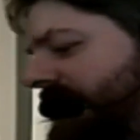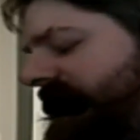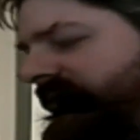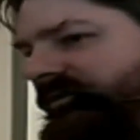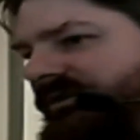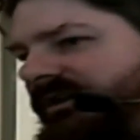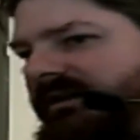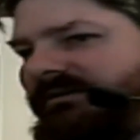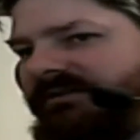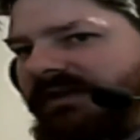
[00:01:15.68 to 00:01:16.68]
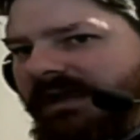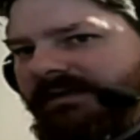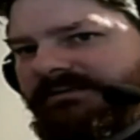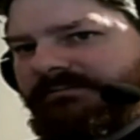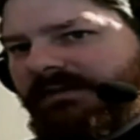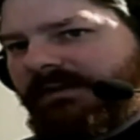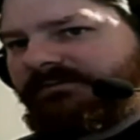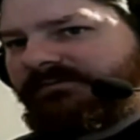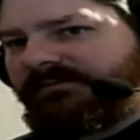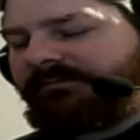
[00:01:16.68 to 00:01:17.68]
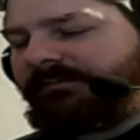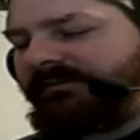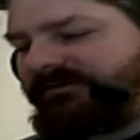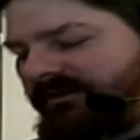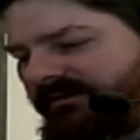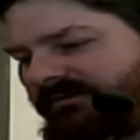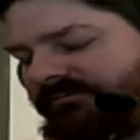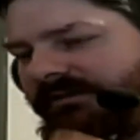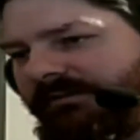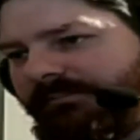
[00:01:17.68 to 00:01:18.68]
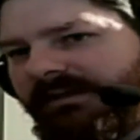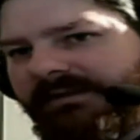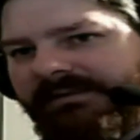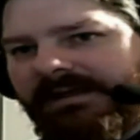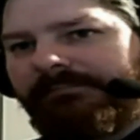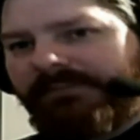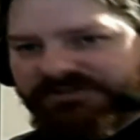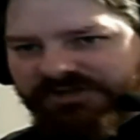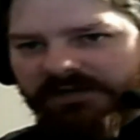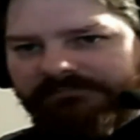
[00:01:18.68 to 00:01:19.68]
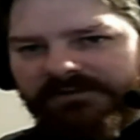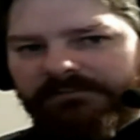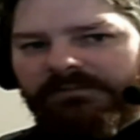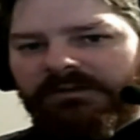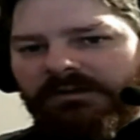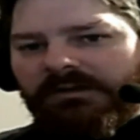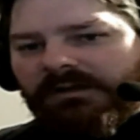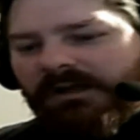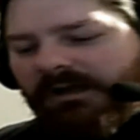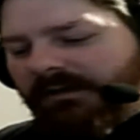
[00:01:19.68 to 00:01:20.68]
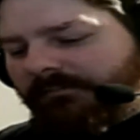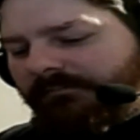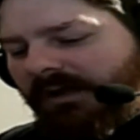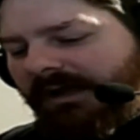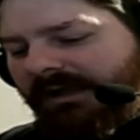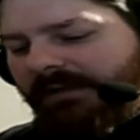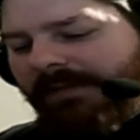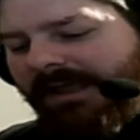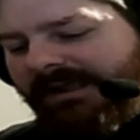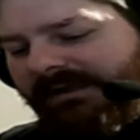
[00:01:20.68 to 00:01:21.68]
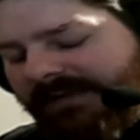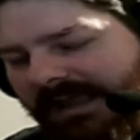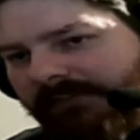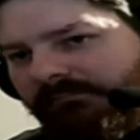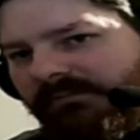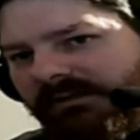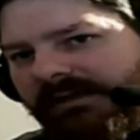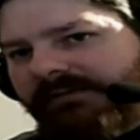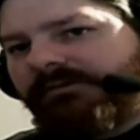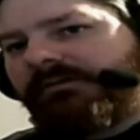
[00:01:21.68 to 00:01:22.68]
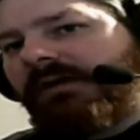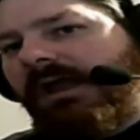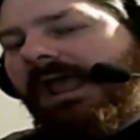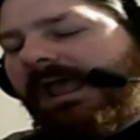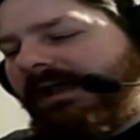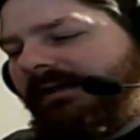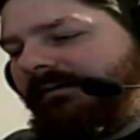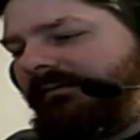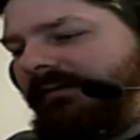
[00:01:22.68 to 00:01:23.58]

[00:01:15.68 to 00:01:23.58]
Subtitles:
She has some games for this, but she doesn't really play that much of them. I am a game collector and